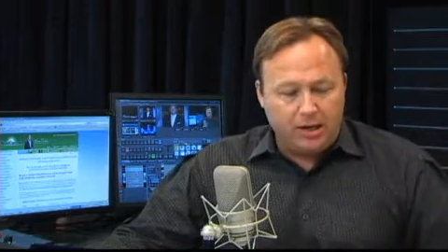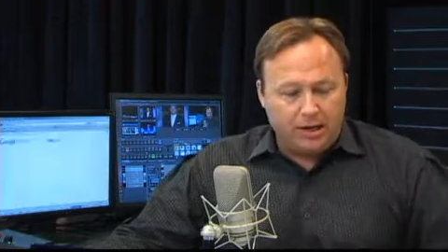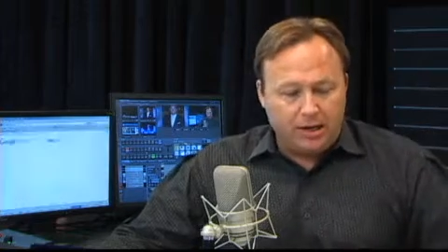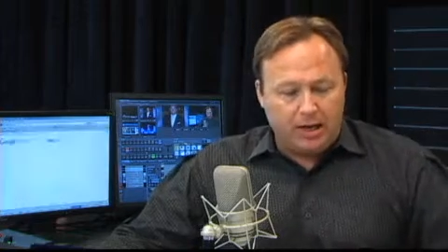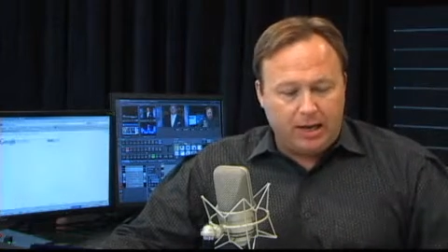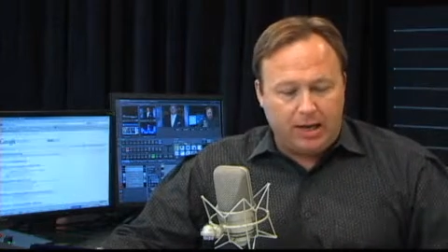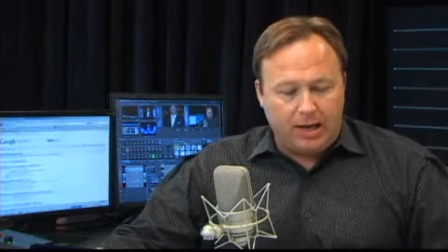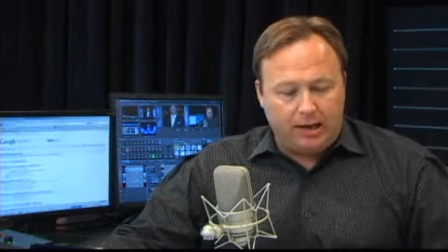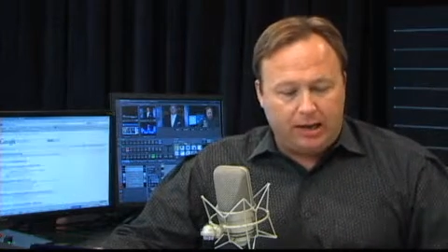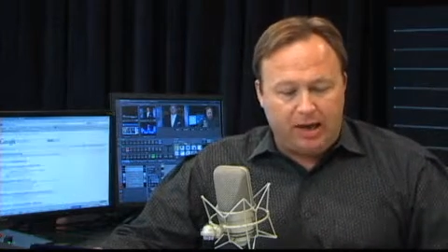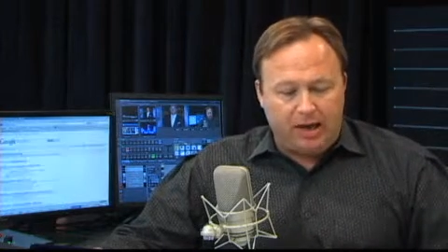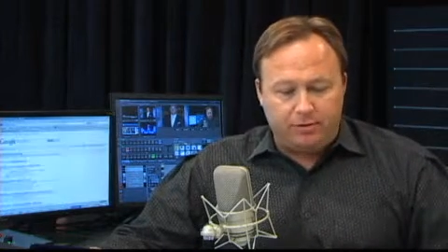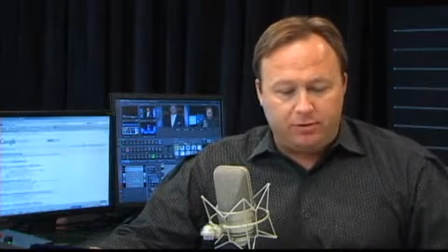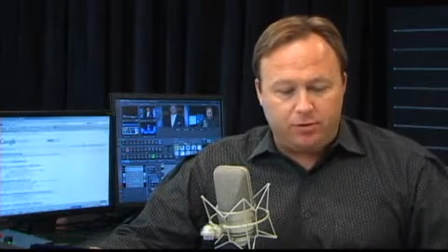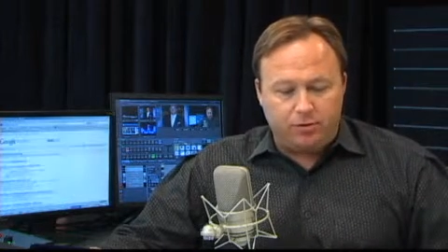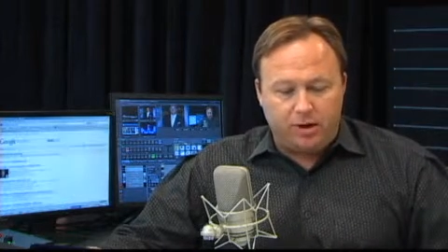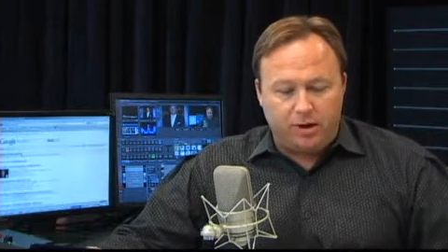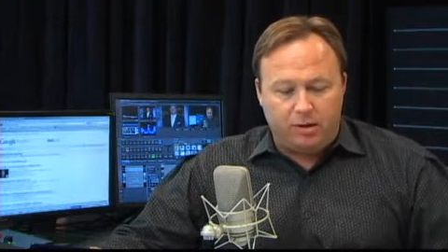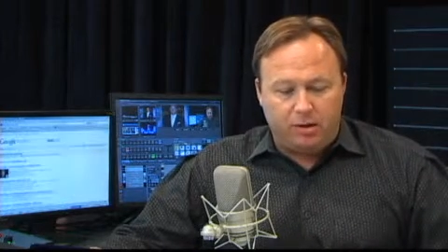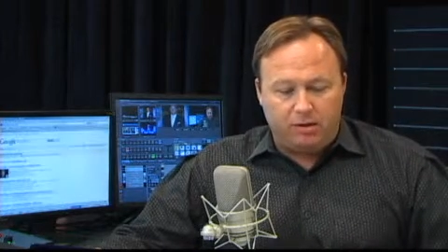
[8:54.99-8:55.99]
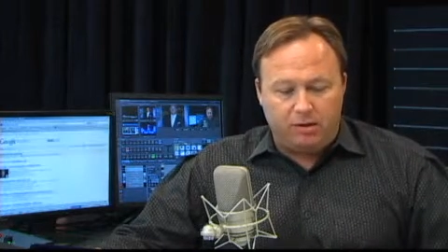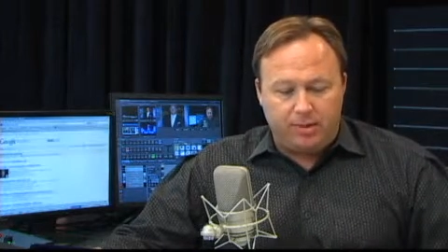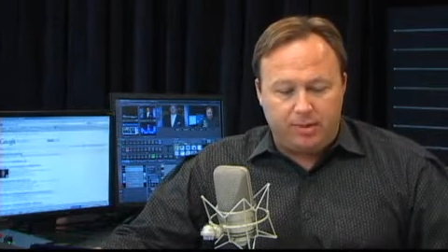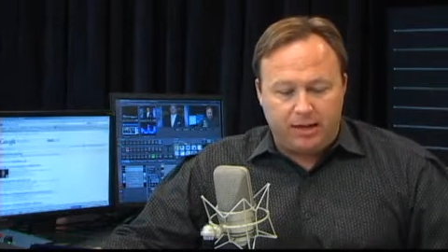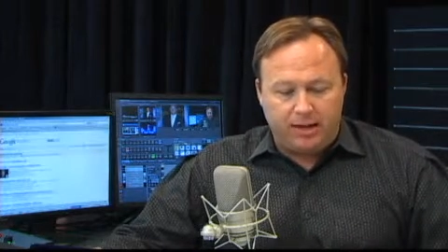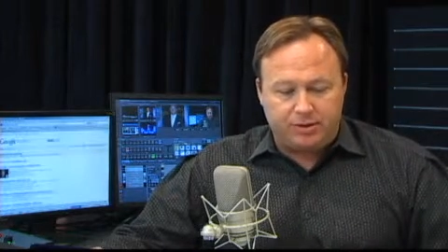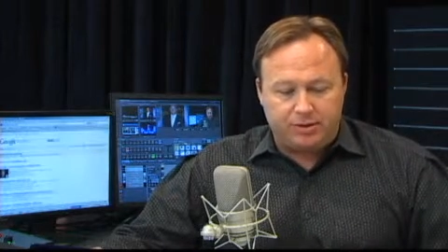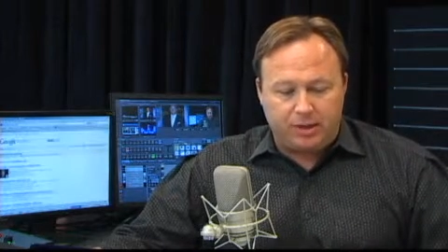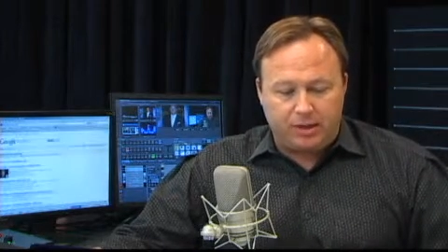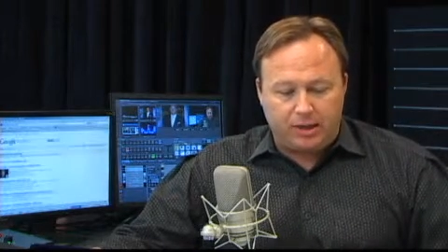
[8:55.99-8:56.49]
Kevin Trudeau, an
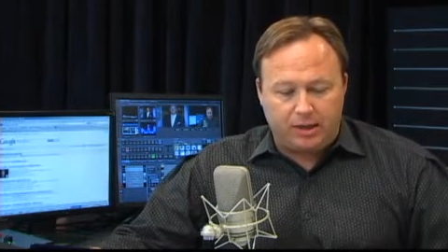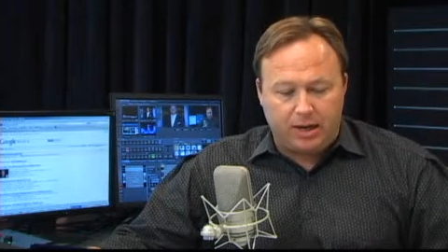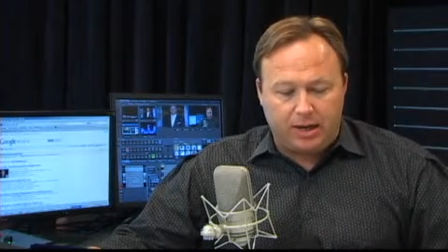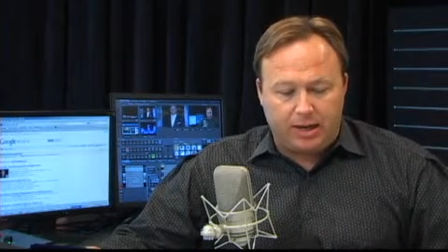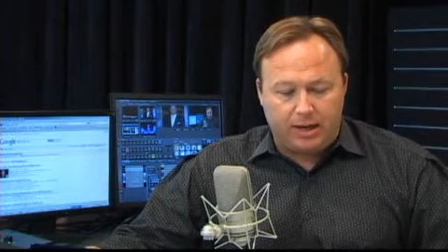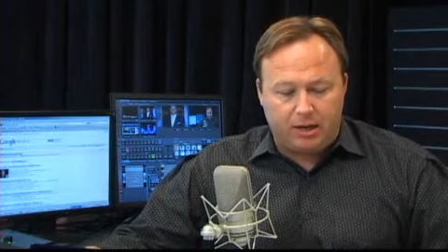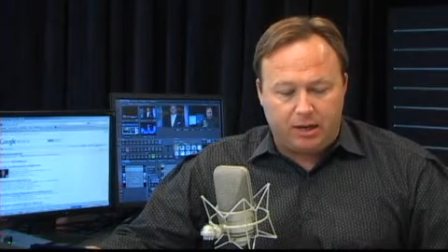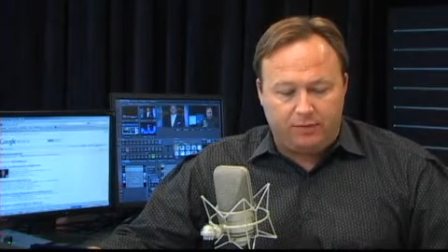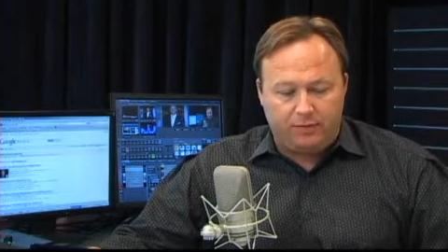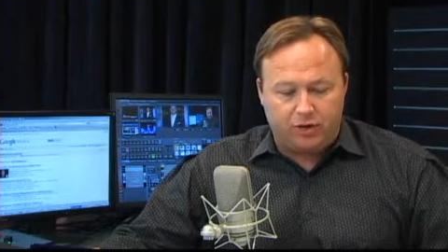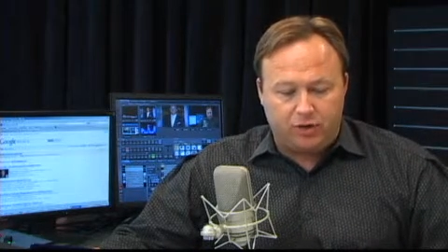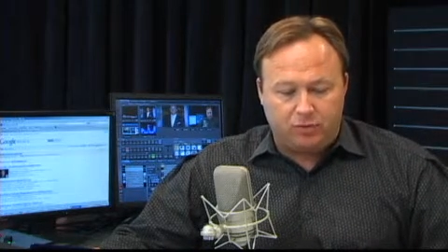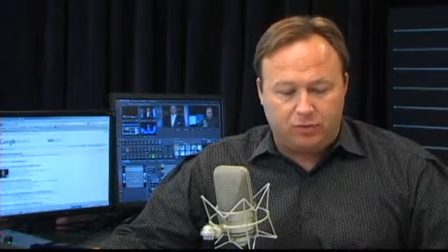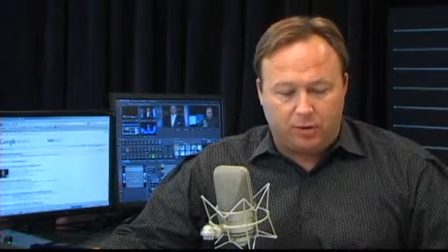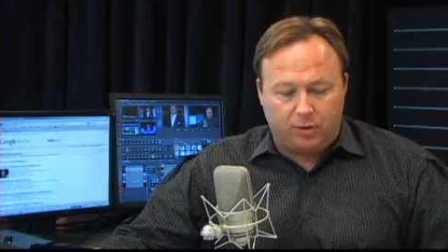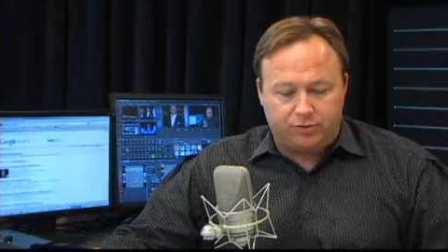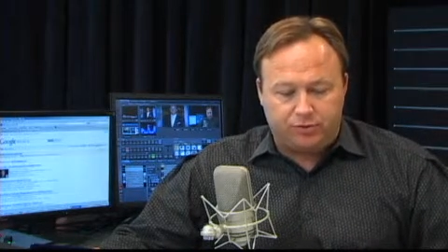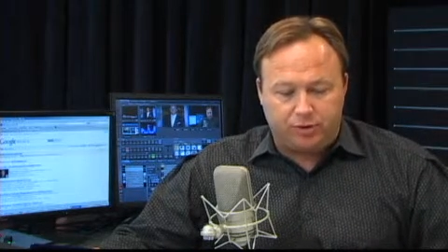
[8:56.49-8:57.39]
amazing individual.